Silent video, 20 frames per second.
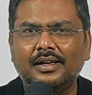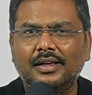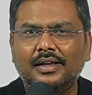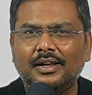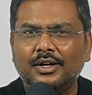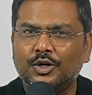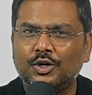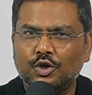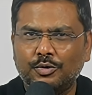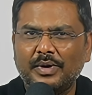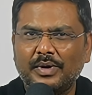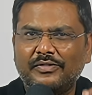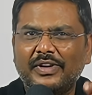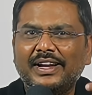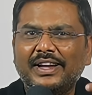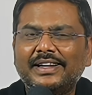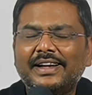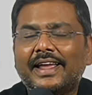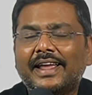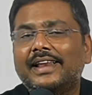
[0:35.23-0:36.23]
To be very
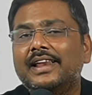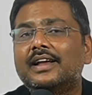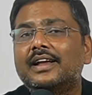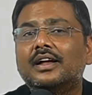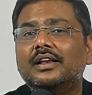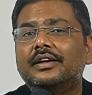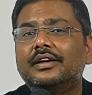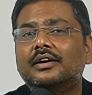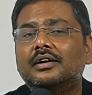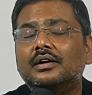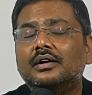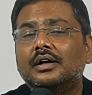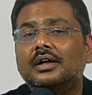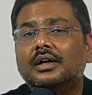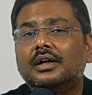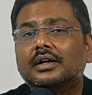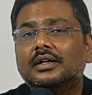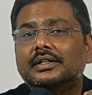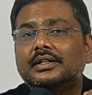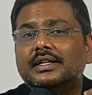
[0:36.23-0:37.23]
technical here,
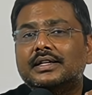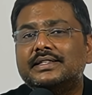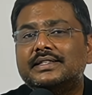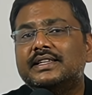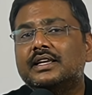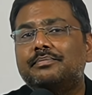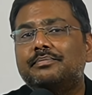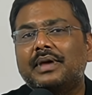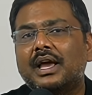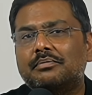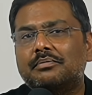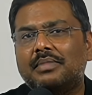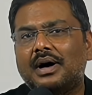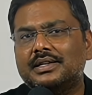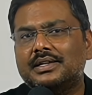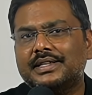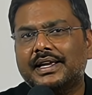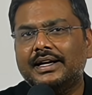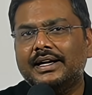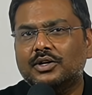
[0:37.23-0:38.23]
the CPI
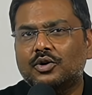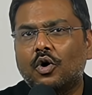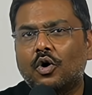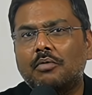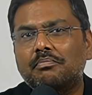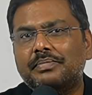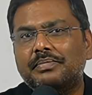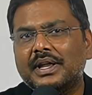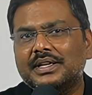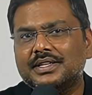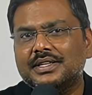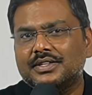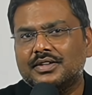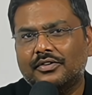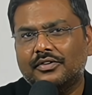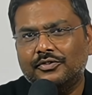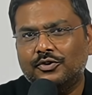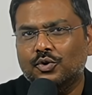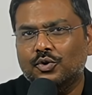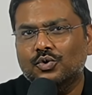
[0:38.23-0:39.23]
basket comprises of
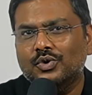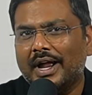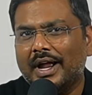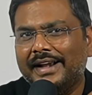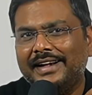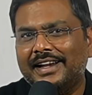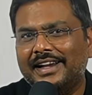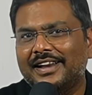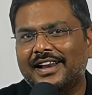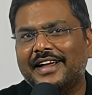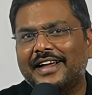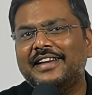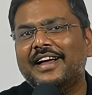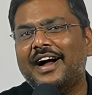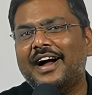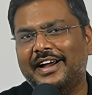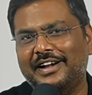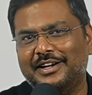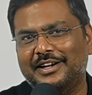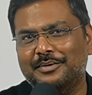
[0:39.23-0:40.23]
299
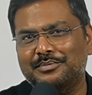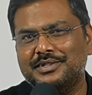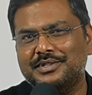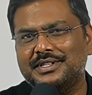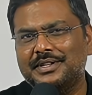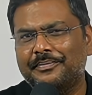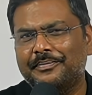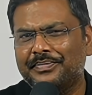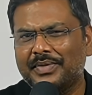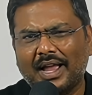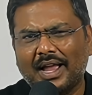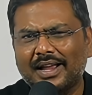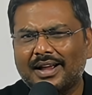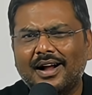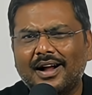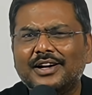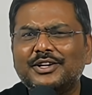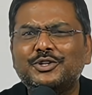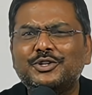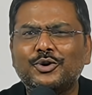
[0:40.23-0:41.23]
items. I
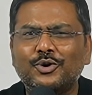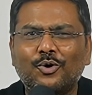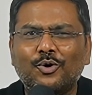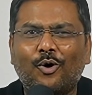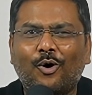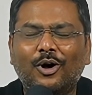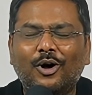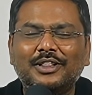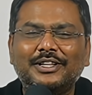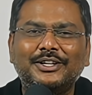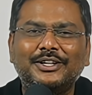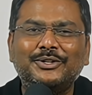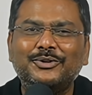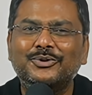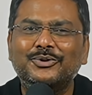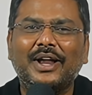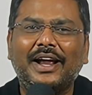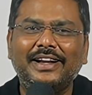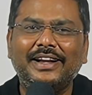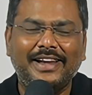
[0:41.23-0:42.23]
can't show you all the
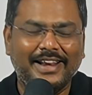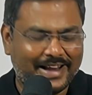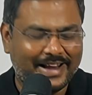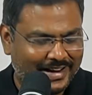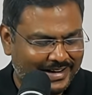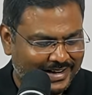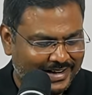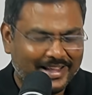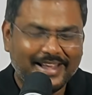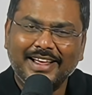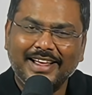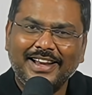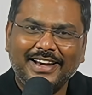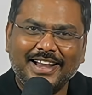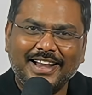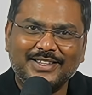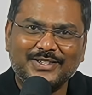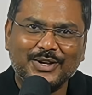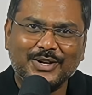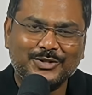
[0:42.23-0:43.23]
299.
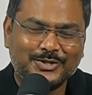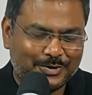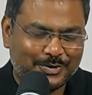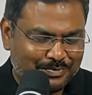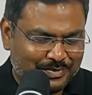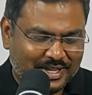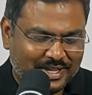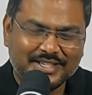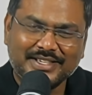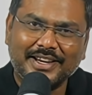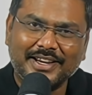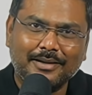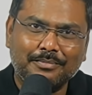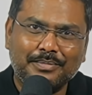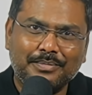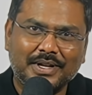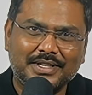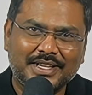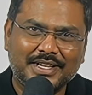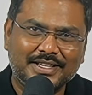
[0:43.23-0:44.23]
Let's assume this
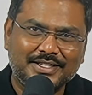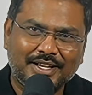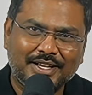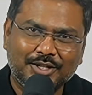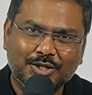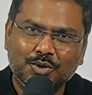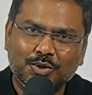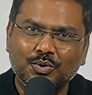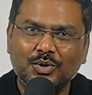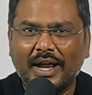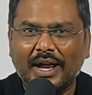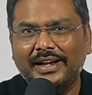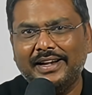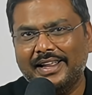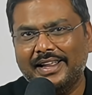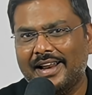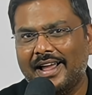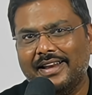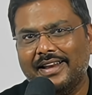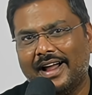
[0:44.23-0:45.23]
represents the
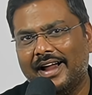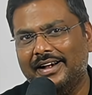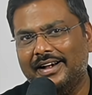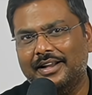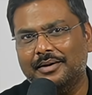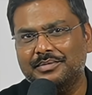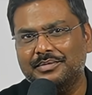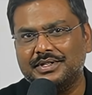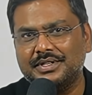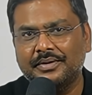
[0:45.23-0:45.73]
299 items.